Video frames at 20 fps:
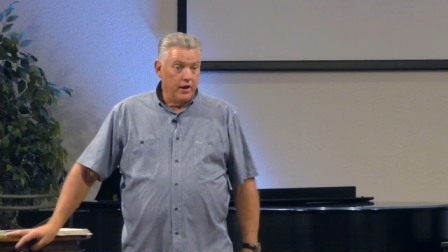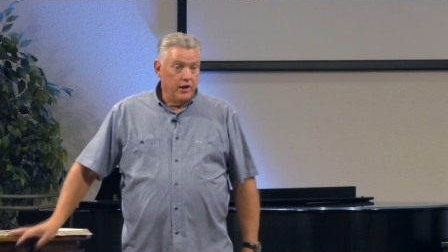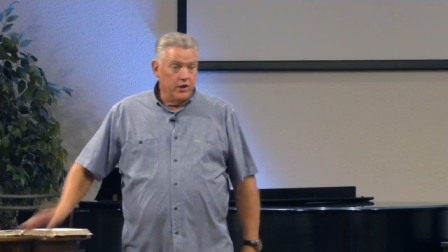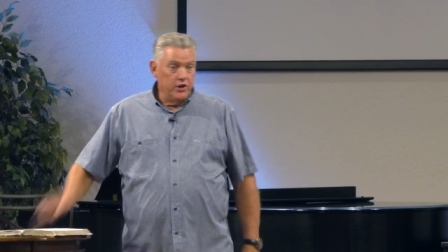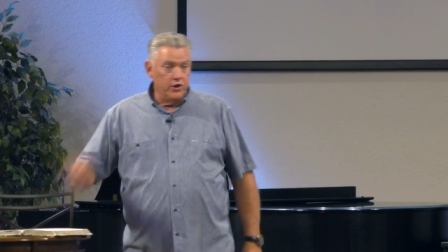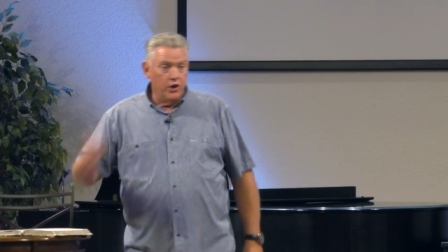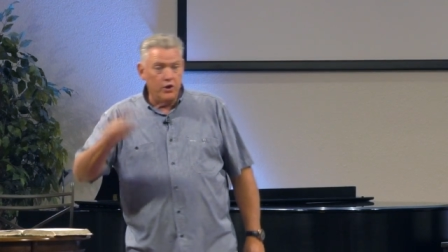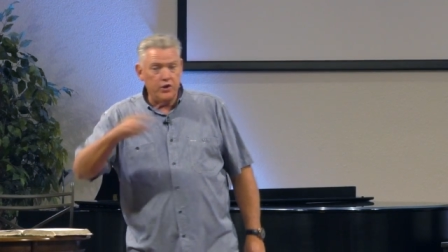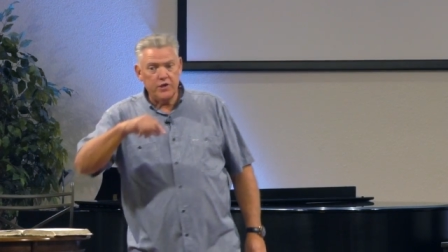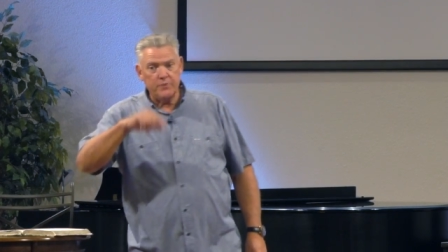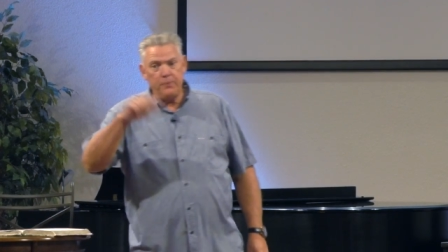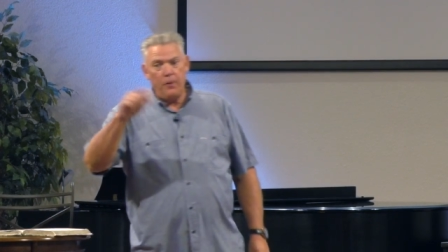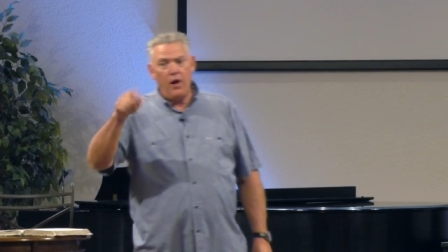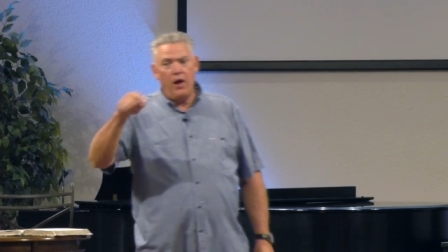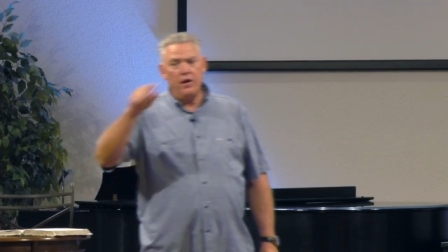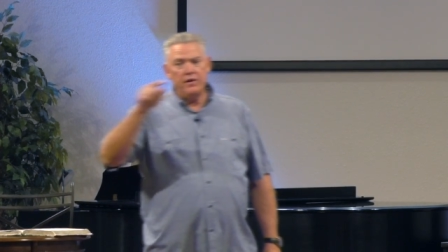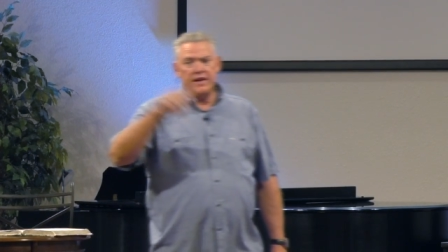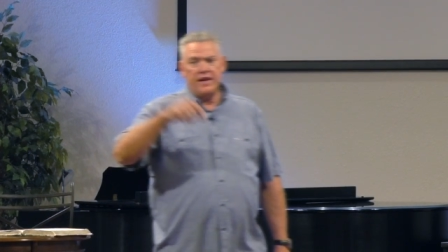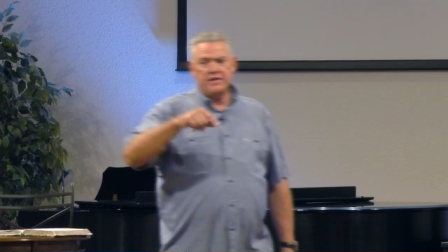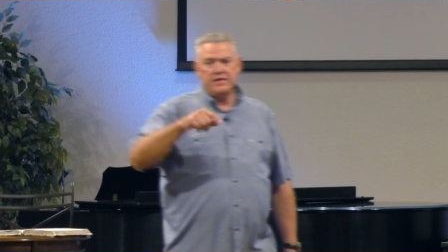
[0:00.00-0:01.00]
You notice
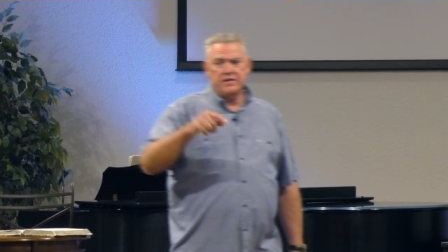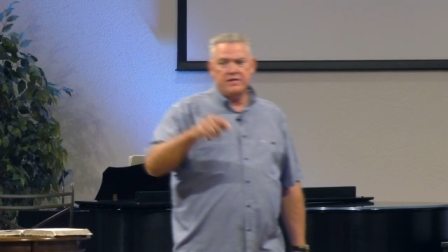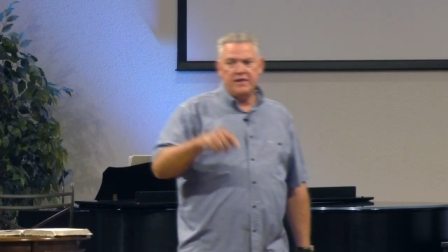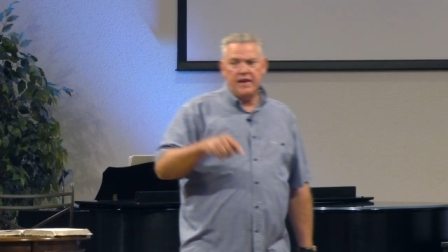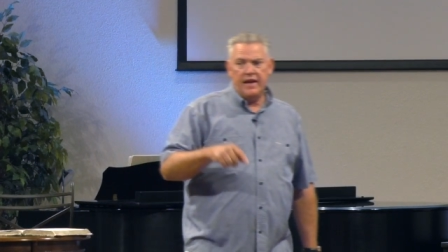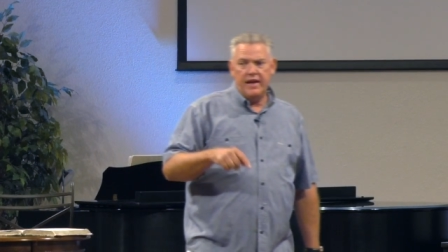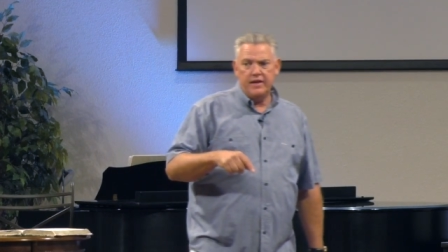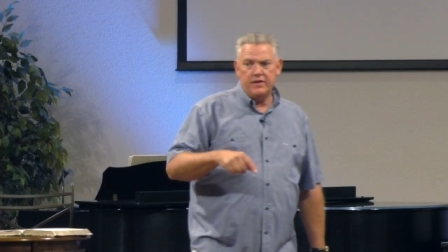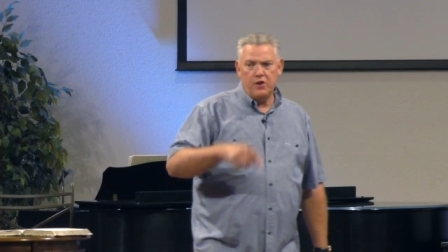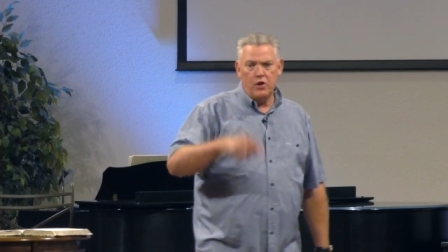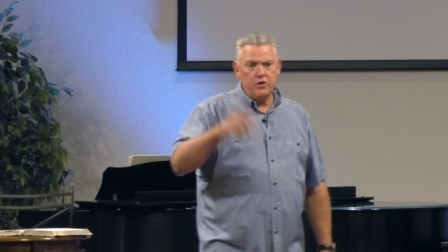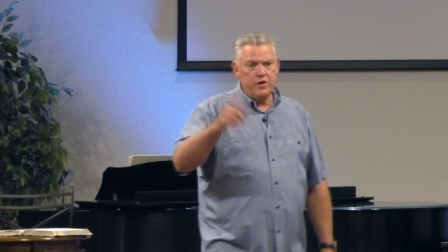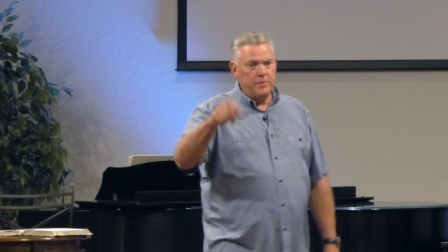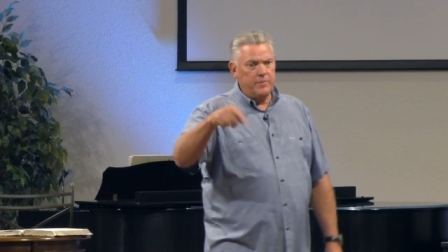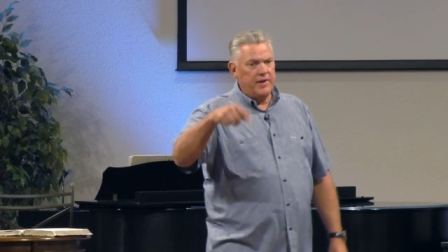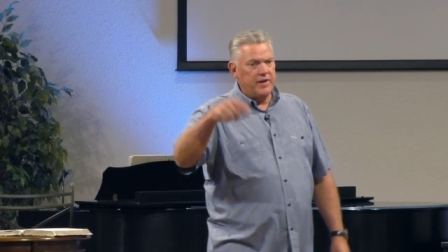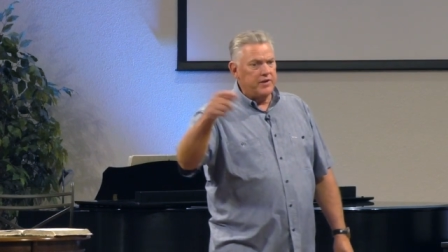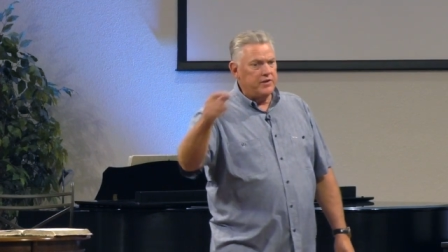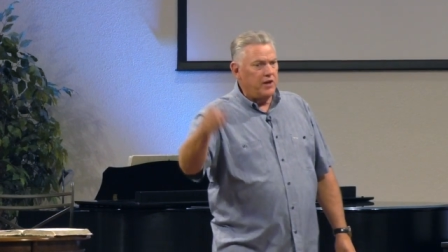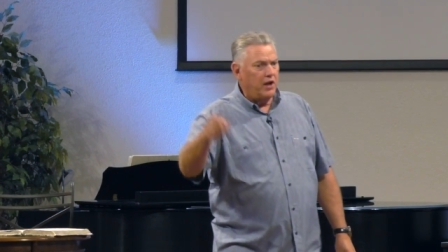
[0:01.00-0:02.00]
Paul doesn't say, don't
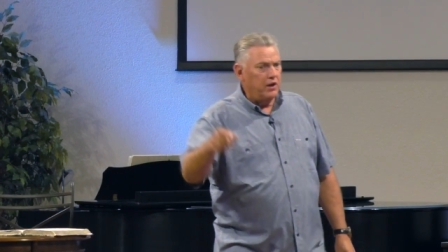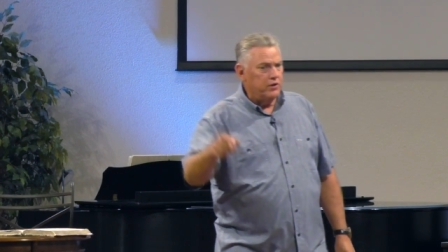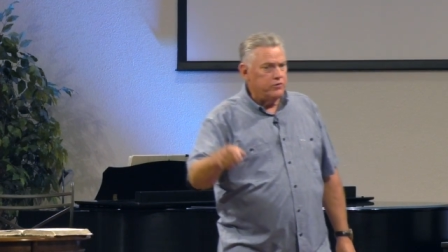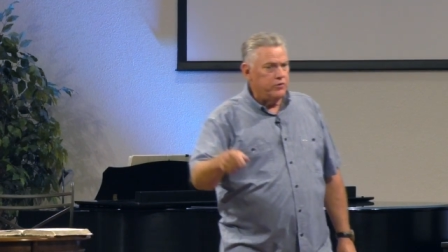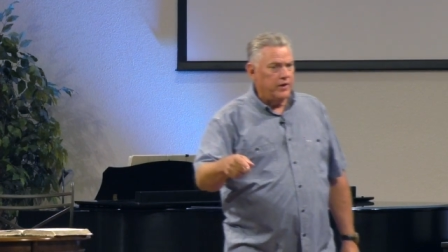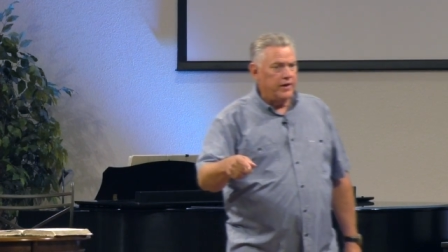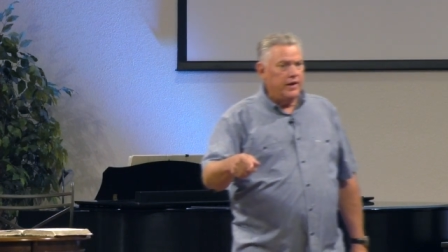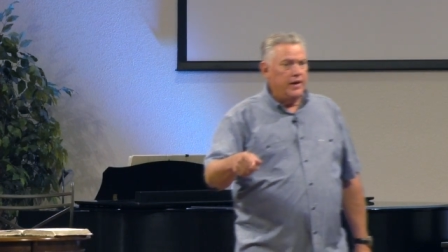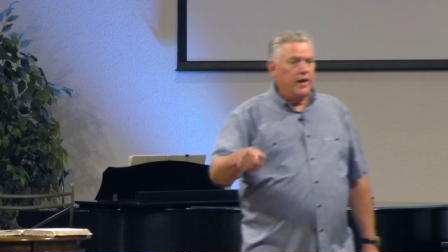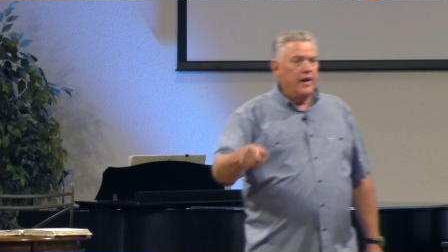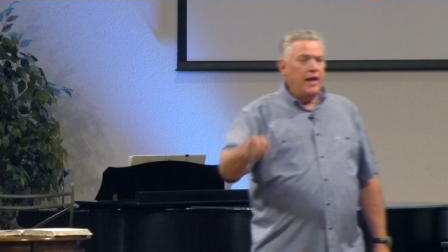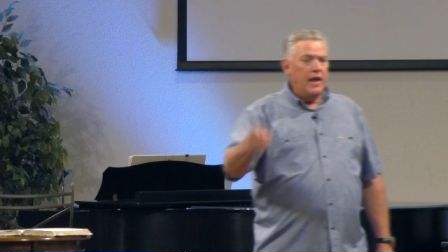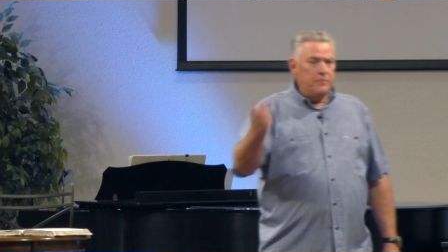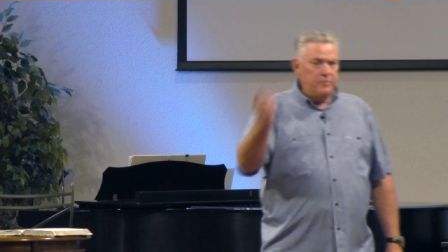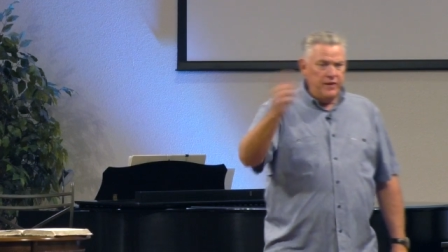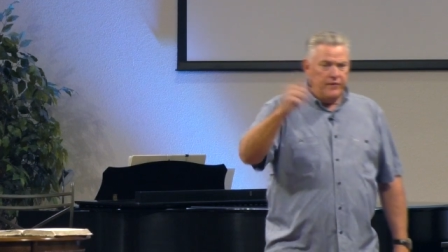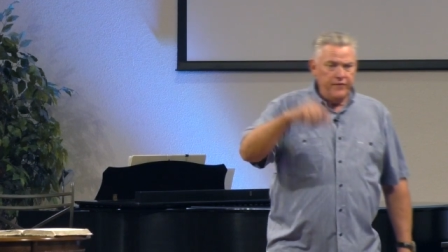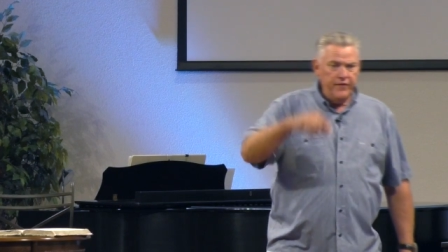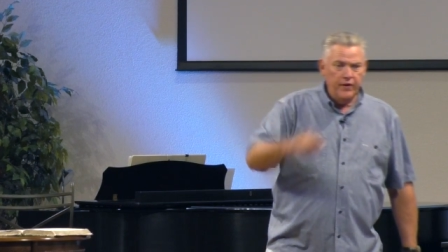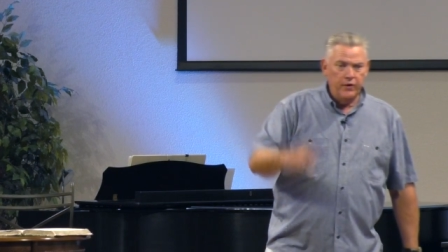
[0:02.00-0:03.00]
commit adultery and
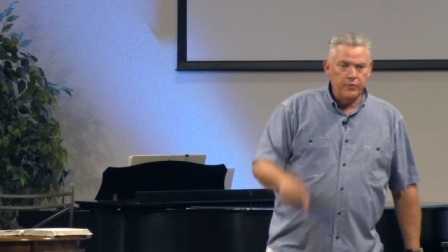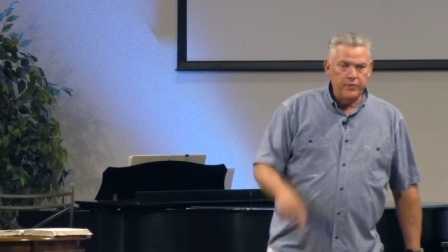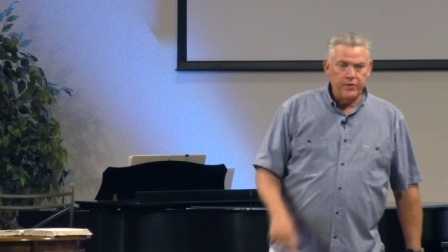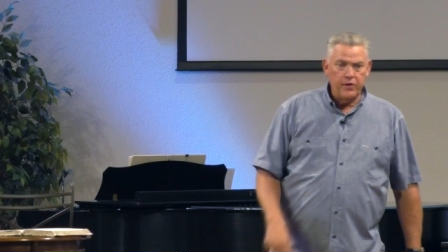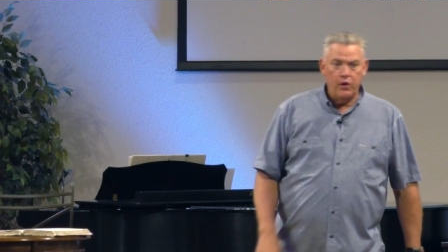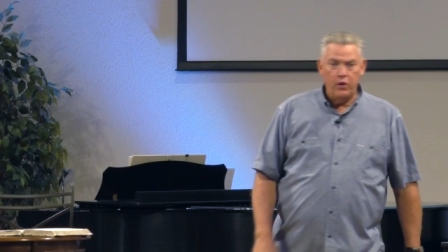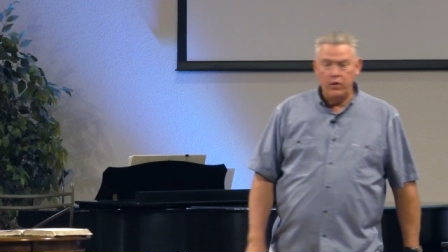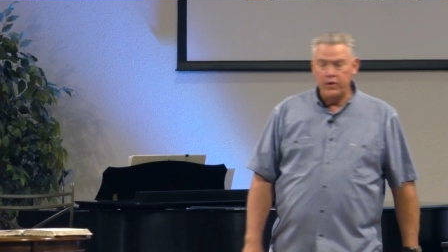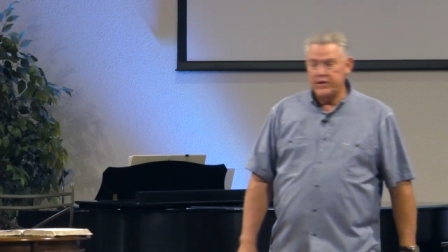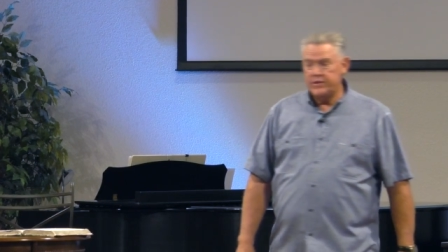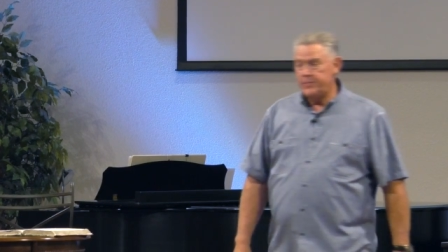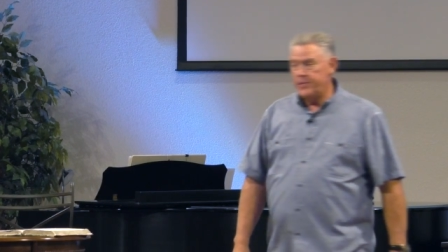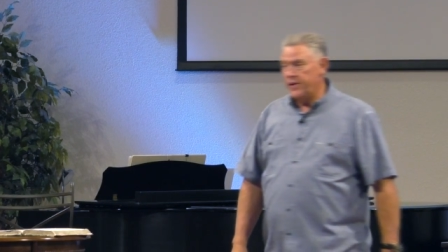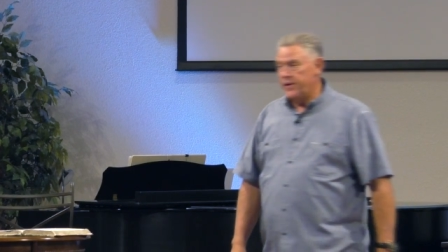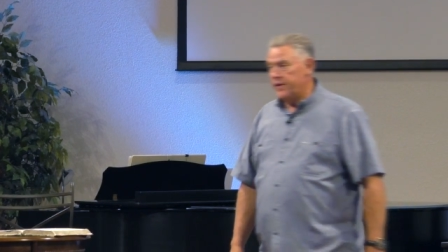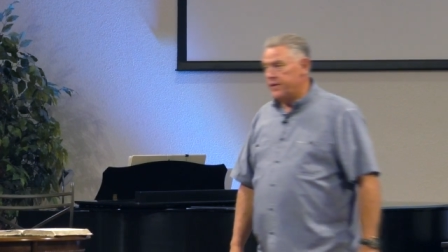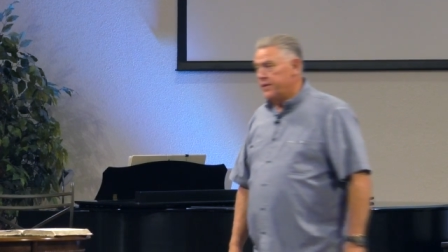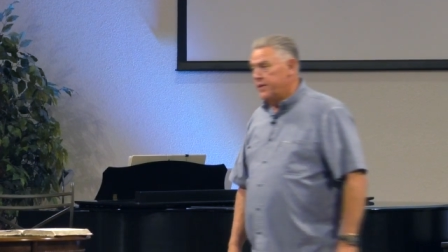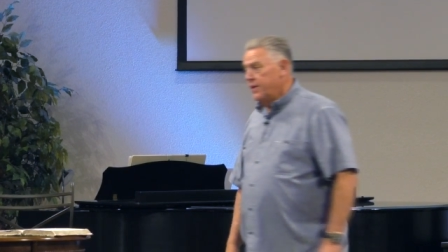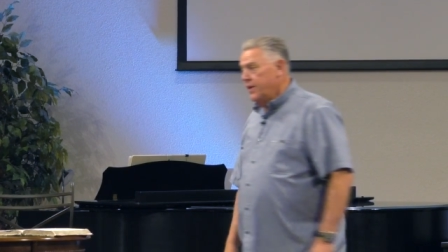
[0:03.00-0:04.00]
be filled with the Holy
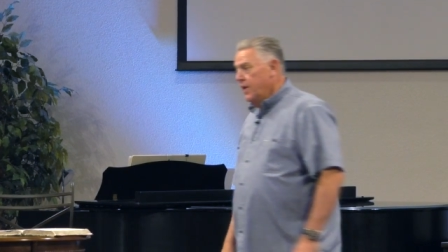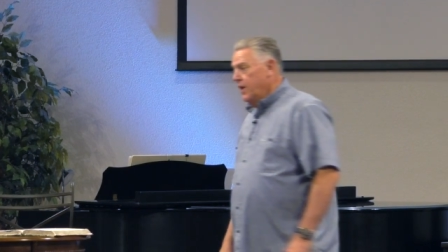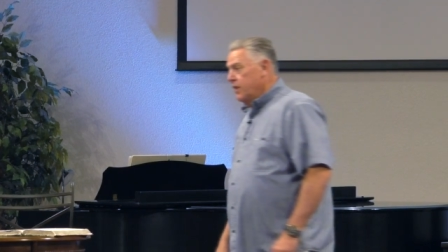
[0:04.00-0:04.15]
Spirit.